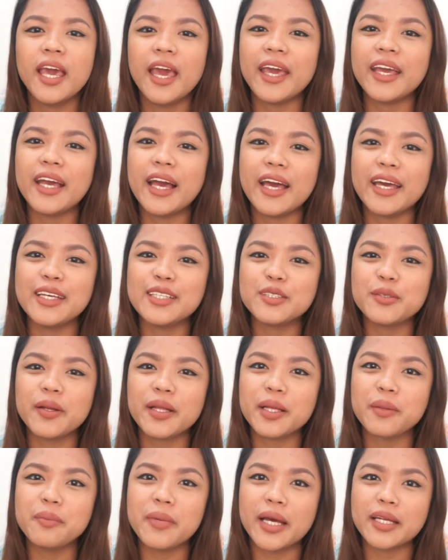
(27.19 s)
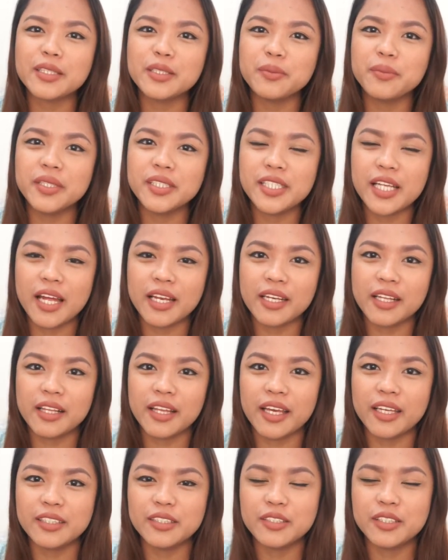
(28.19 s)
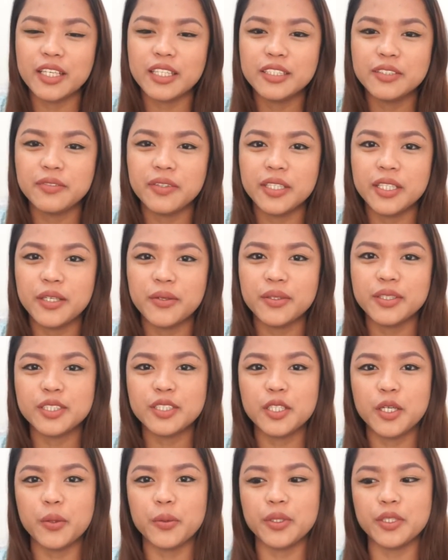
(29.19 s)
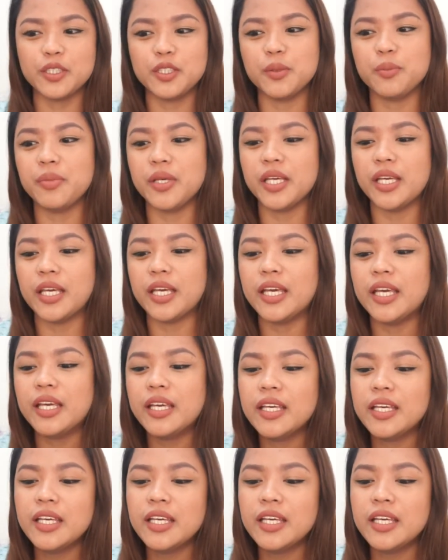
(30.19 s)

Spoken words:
Hey guys, welcome back to my channel, and today's video is going to be